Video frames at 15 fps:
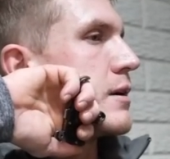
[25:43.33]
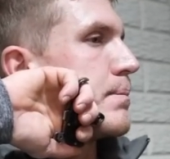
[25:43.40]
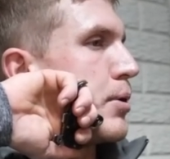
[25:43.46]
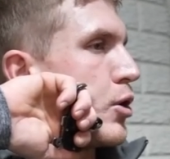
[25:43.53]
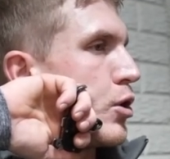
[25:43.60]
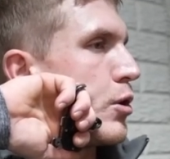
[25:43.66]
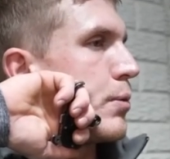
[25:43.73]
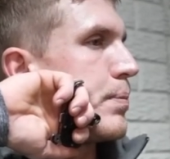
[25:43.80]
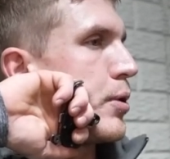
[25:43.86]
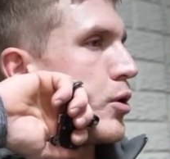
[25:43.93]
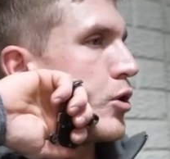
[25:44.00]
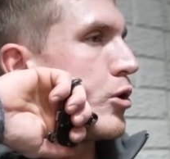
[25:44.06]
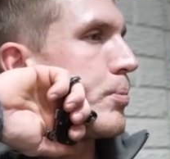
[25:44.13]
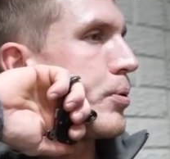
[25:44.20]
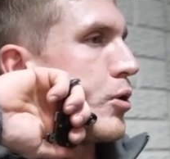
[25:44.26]
Pull,
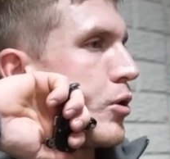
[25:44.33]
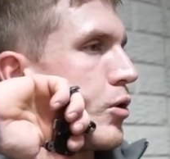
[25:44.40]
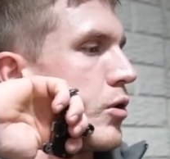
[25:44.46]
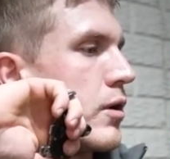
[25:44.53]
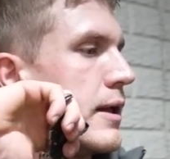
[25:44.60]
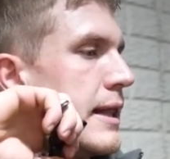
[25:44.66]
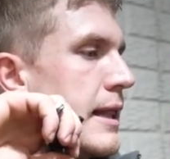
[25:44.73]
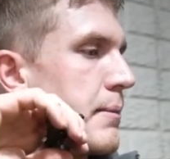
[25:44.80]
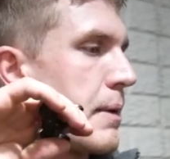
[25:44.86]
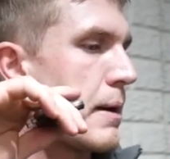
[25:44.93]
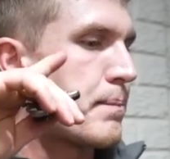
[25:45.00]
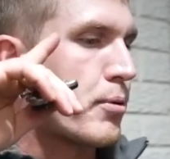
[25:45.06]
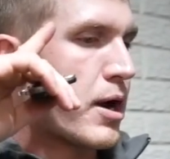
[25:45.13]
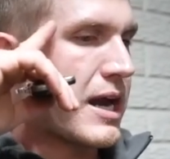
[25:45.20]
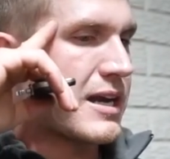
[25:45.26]
pull, pull. My
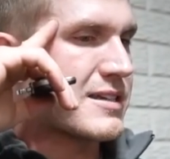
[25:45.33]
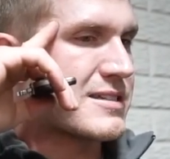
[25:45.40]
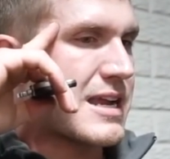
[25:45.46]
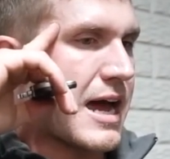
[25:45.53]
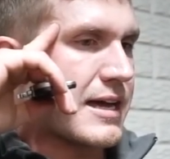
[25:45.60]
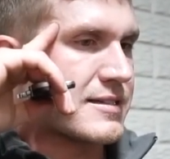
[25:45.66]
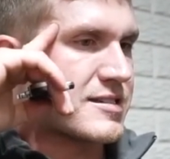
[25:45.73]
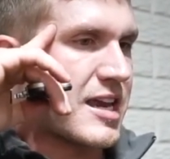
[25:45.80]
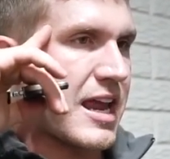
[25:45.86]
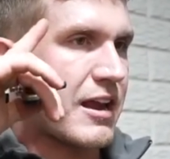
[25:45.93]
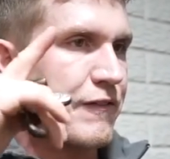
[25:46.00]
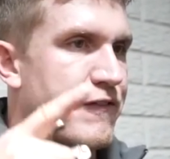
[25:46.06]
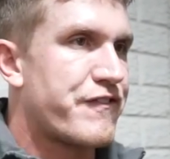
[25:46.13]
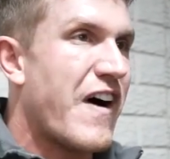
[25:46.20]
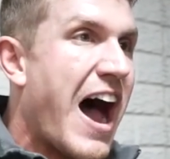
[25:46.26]
brain is not saying
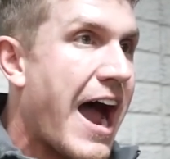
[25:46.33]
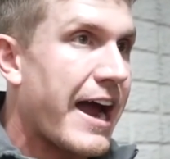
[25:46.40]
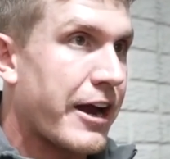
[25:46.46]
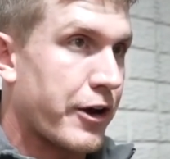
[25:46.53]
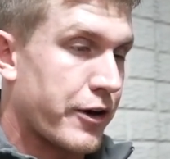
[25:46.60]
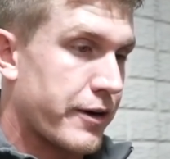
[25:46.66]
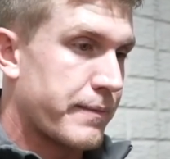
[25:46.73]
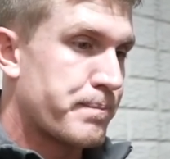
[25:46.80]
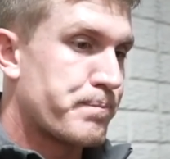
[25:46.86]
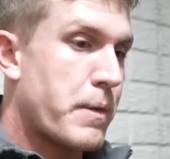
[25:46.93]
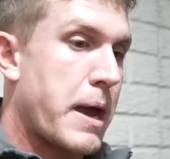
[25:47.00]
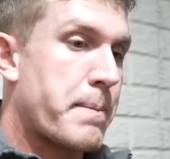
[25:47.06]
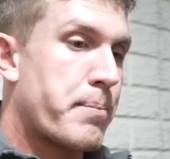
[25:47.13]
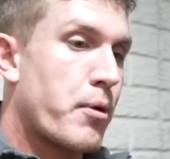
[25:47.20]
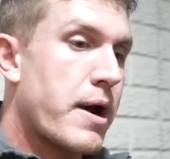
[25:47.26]
fire.
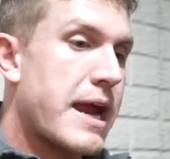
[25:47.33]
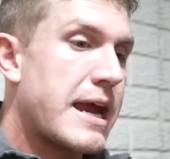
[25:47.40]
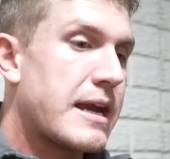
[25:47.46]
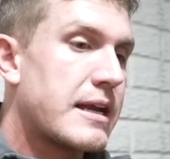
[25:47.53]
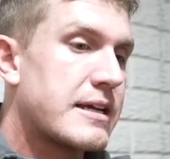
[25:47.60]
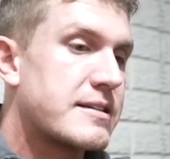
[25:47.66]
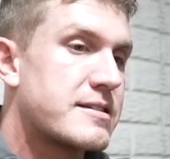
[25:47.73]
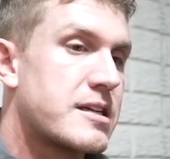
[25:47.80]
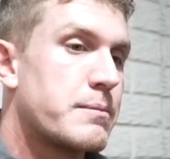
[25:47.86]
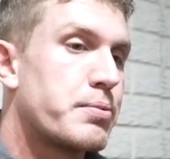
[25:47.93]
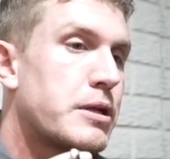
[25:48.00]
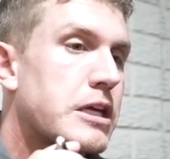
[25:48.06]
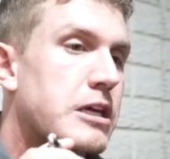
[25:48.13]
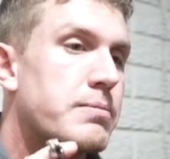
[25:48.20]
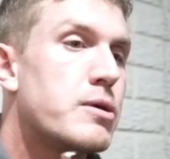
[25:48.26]
My brain is
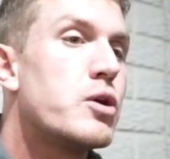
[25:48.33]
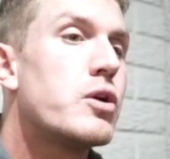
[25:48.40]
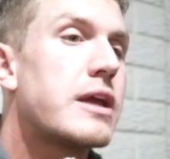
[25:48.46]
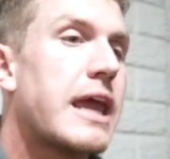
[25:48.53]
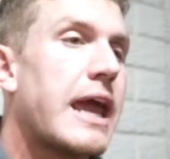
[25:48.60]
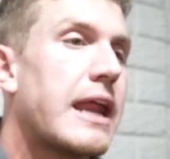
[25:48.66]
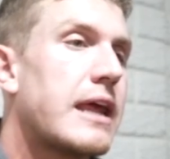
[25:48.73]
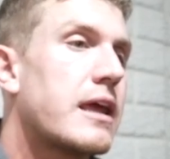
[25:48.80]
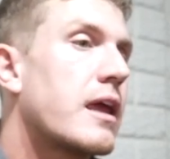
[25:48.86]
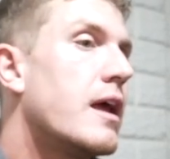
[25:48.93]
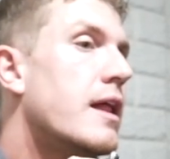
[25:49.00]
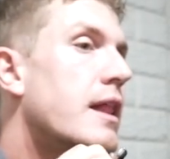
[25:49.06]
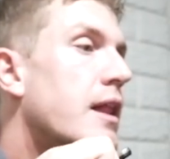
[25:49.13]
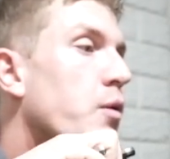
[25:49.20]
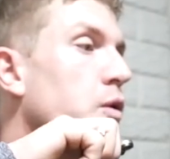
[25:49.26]
simply communicating
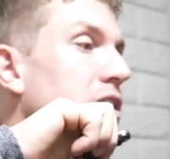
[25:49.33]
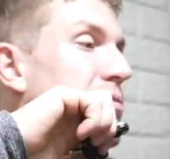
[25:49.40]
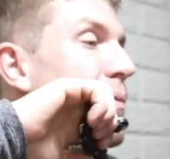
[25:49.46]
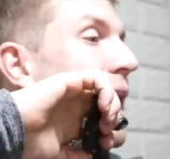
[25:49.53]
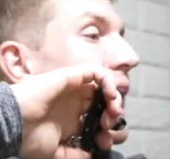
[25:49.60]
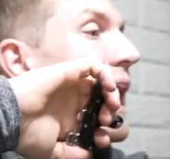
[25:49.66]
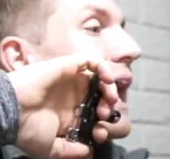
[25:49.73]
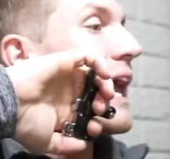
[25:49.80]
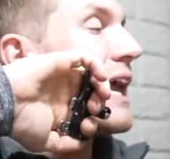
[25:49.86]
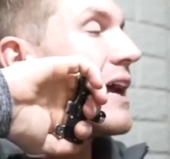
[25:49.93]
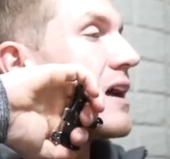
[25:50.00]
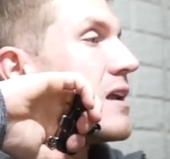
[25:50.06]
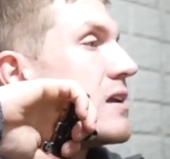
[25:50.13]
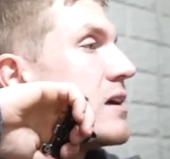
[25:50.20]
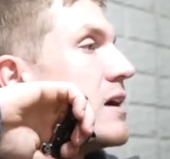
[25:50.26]
with my
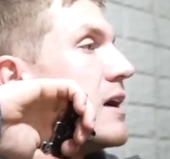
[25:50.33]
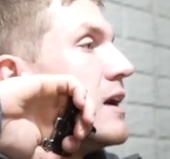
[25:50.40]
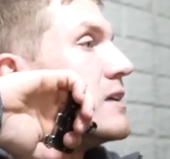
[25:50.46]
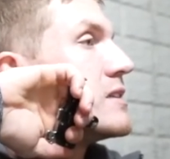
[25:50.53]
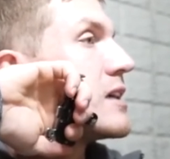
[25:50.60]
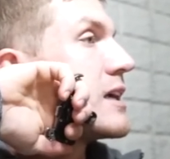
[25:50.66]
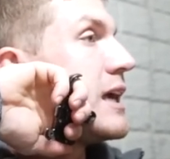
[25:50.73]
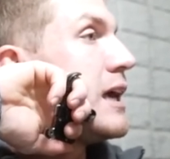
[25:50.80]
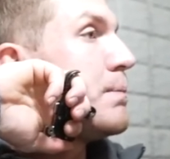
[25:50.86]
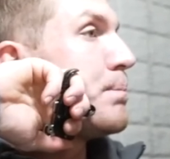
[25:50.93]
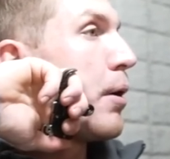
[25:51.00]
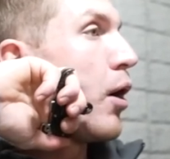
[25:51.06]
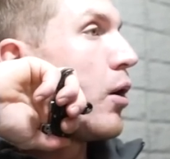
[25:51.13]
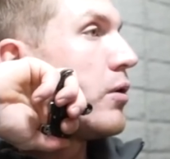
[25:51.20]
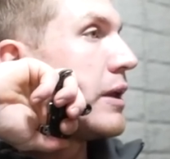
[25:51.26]
hand to keep
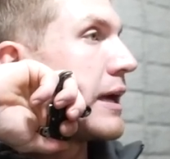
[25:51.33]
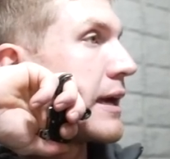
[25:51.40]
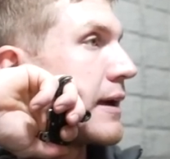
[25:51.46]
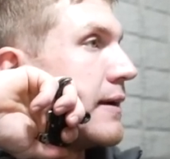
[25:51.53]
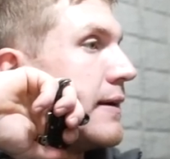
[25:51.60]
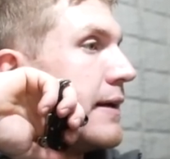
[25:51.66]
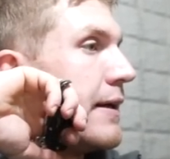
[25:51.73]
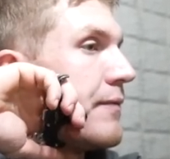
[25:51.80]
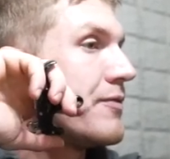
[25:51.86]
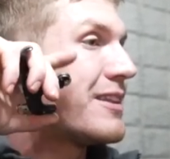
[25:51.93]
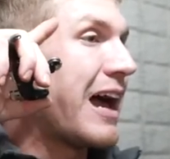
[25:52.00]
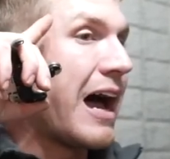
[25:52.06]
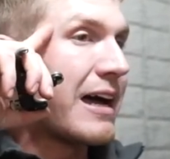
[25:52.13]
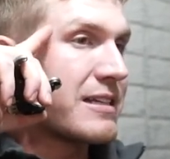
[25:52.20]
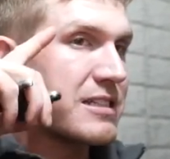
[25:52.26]
pulling,
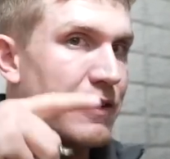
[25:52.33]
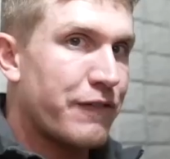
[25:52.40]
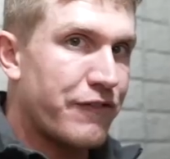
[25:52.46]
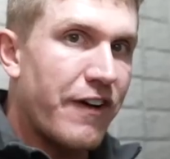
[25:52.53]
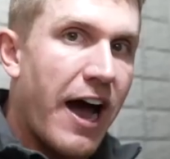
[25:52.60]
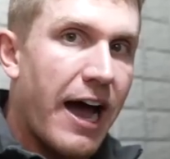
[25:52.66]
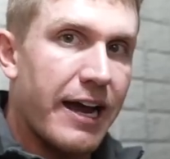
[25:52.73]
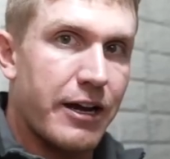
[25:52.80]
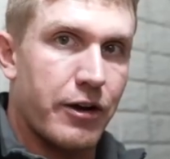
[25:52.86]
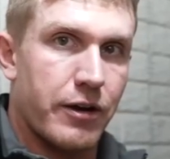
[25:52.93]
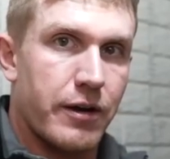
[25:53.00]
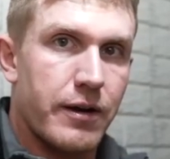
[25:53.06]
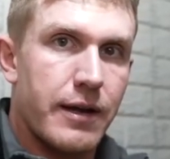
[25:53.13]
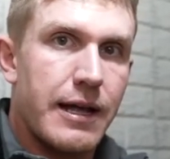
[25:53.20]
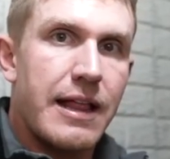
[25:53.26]
not to
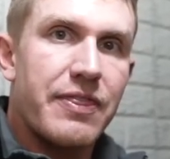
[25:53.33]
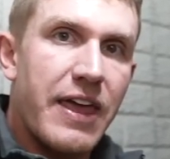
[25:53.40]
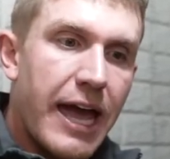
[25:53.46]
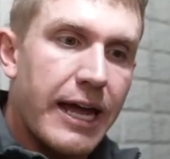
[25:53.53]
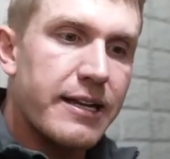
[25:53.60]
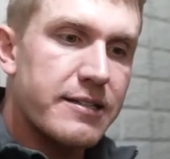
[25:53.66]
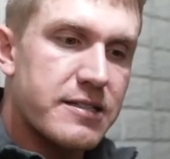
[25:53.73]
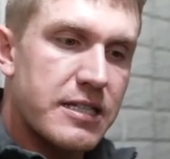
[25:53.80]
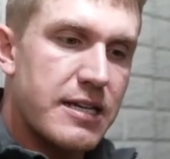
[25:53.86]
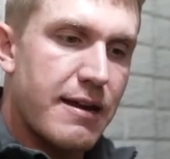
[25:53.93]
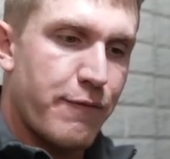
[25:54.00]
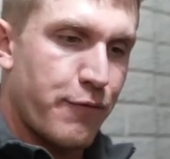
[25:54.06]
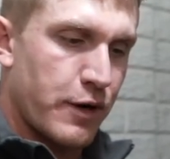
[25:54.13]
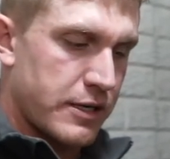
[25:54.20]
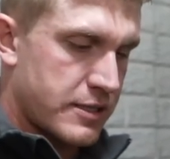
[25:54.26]
fire. That is the
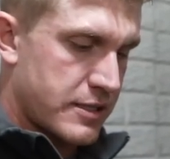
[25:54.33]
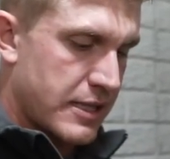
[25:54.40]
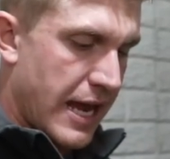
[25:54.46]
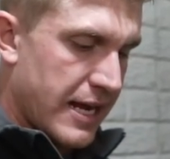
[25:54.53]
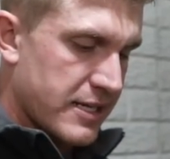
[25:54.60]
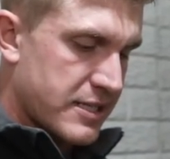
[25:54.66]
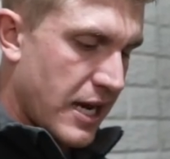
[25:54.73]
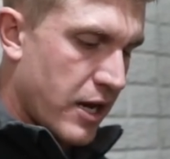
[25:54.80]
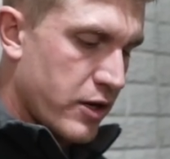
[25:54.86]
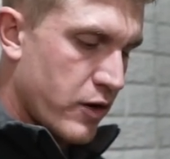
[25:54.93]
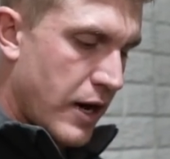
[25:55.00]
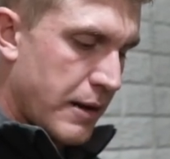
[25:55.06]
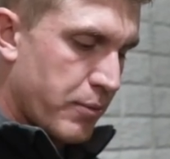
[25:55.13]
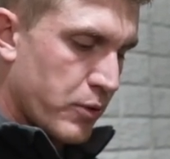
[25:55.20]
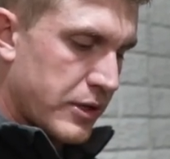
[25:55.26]
difference. That is how
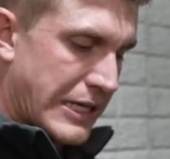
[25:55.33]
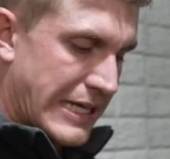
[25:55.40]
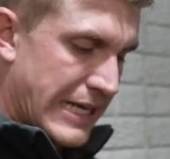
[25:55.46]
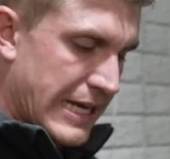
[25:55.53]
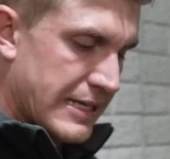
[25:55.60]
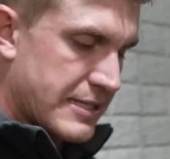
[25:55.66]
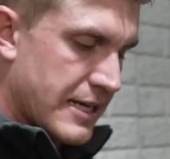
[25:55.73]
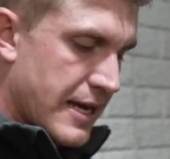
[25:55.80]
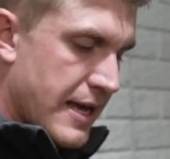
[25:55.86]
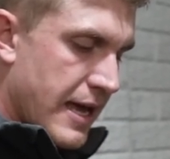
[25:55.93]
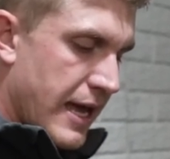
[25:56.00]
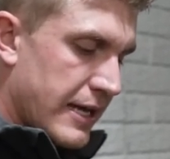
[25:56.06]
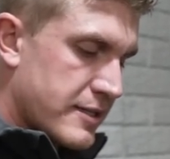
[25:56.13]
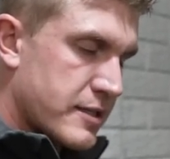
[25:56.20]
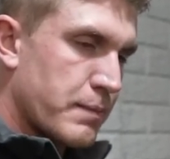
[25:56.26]
you're able to get
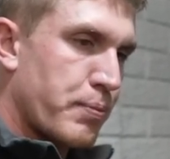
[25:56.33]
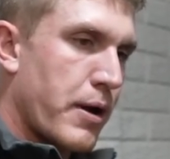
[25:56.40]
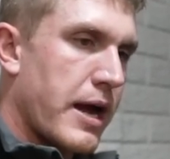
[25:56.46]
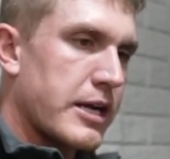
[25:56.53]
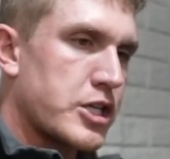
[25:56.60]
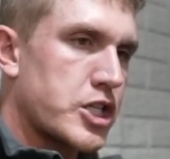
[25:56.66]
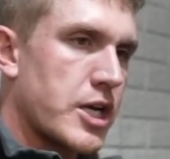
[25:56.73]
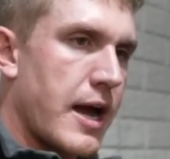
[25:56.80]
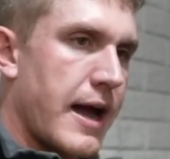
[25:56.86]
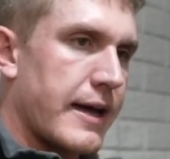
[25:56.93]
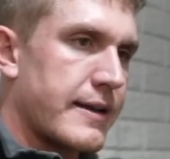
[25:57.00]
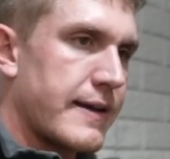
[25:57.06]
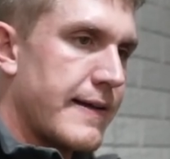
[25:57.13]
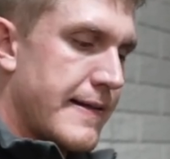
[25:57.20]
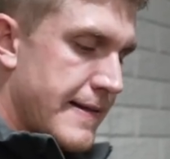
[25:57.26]
a surprise shot.